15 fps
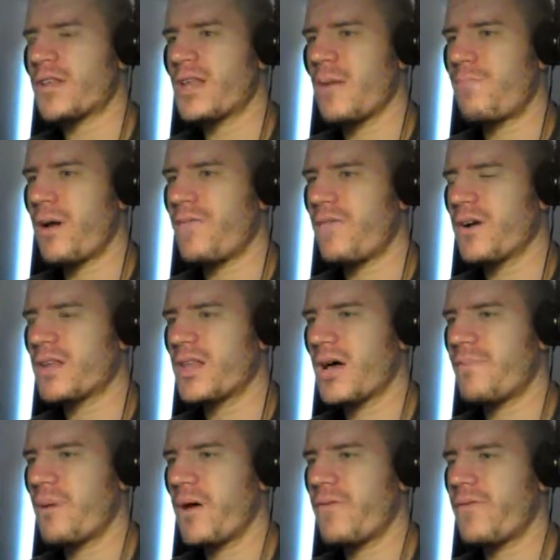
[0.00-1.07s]
I fucked up,
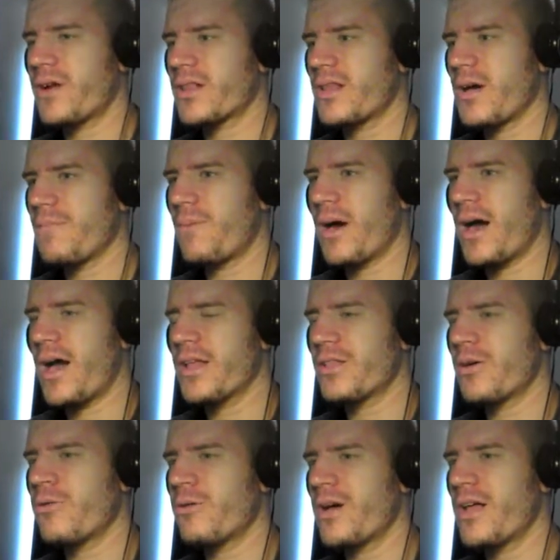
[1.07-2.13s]
I fucked up. I don't
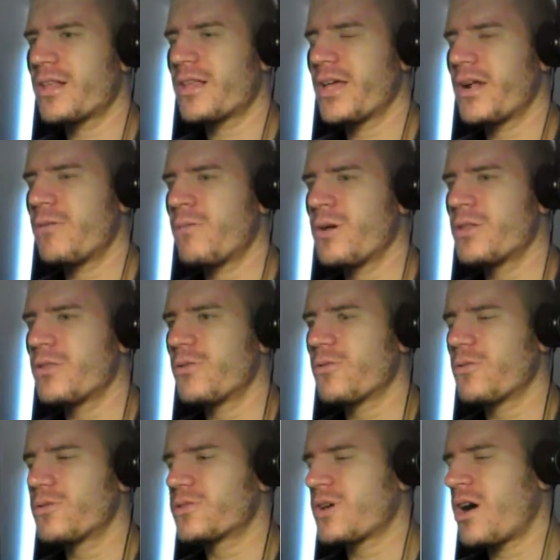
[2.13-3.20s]
I didn't want to do
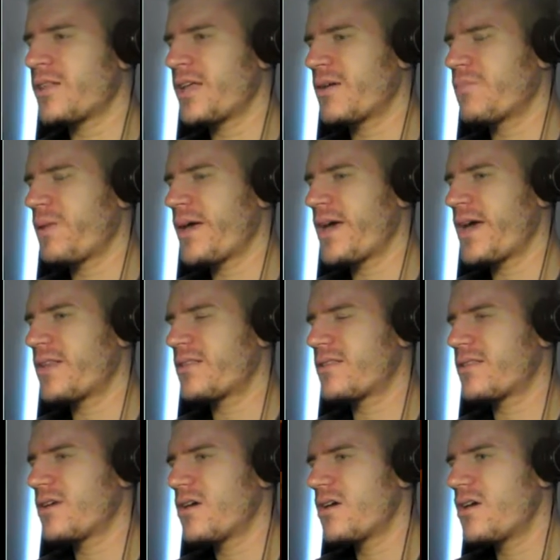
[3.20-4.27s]
Sonic Blades.
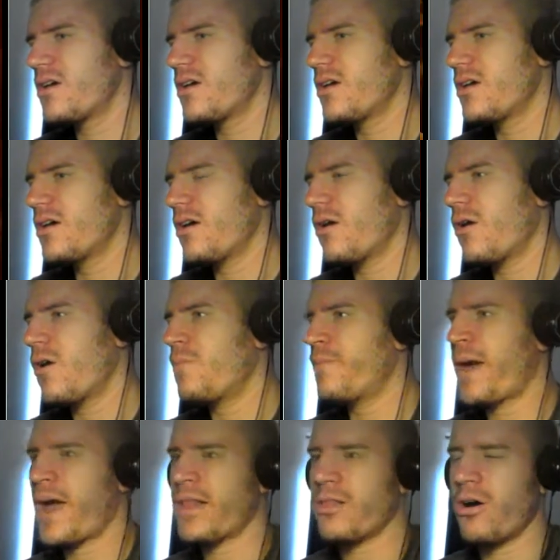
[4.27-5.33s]
Oh
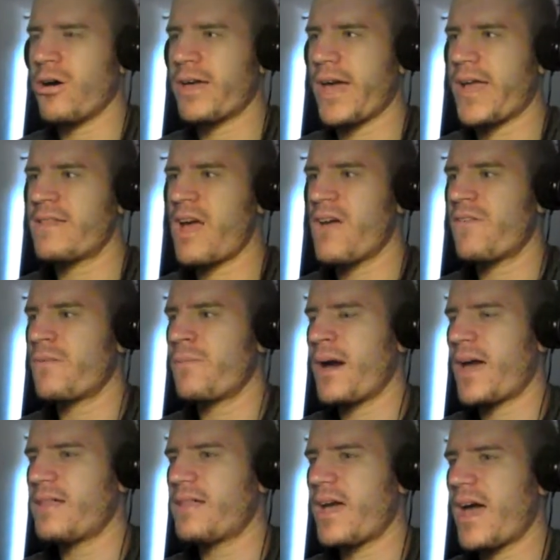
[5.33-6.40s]
man, okay, never mind
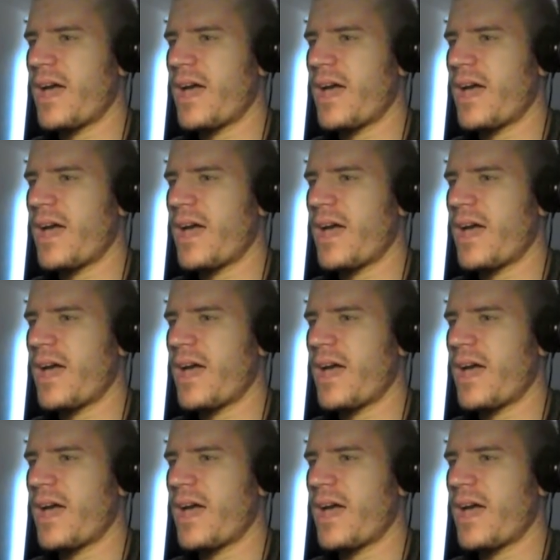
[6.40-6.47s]
that.